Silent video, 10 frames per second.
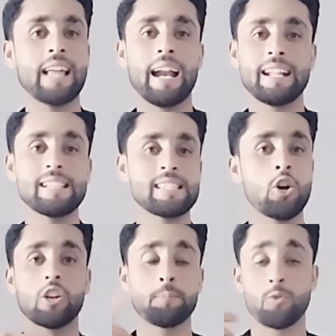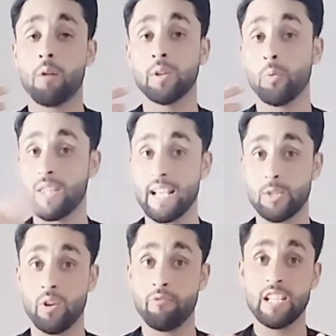that is not the problem with
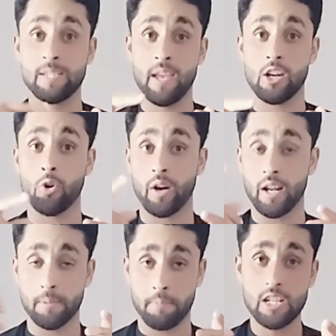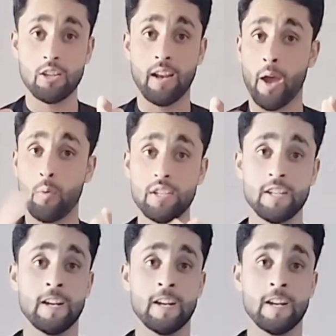us when we speak or Pashto language.